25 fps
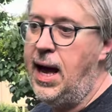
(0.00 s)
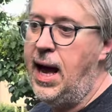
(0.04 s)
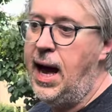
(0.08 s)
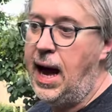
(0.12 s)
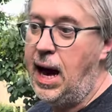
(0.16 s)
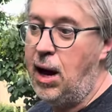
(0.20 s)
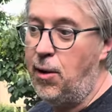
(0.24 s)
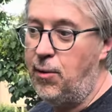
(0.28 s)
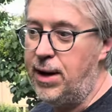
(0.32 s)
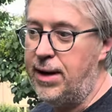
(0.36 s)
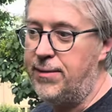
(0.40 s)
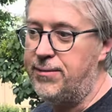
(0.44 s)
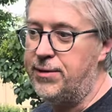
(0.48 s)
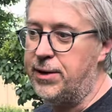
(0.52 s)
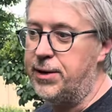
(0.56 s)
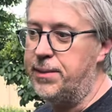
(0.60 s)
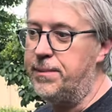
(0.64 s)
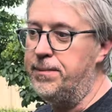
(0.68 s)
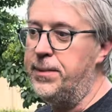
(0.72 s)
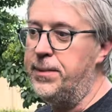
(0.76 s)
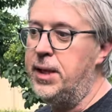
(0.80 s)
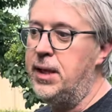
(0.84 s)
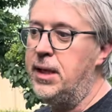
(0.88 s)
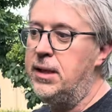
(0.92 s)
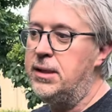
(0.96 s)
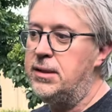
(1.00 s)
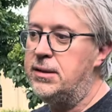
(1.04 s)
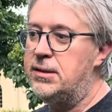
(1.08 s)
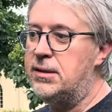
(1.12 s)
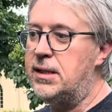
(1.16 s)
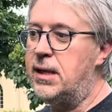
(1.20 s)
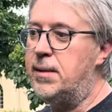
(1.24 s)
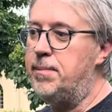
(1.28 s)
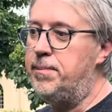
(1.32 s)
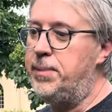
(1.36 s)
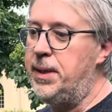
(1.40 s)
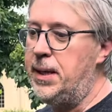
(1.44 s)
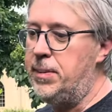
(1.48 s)
However,
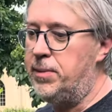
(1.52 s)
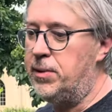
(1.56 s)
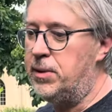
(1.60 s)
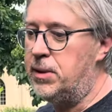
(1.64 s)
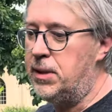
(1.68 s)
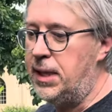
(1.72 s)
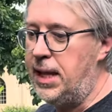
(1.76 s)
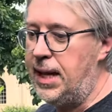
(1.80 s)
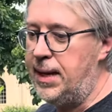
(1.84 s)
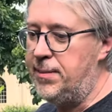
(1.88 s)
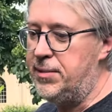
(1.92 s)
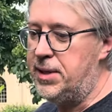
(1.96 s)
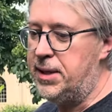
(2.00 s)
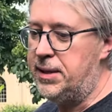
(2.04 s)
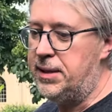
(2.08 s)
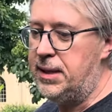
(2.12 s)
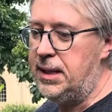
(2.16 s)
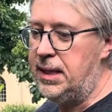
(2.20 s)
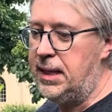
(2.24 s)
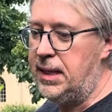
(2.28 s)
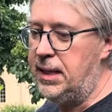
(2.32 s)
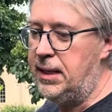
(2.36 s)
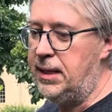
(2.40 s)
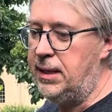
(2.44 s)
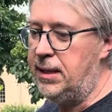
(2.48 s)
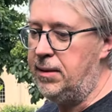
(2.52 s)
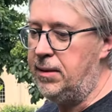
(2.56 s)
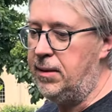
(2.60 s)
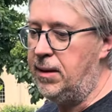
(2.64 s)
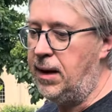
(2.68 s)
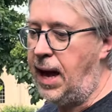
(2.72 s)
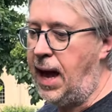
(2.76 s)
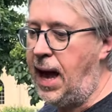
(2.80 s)
some people claim that the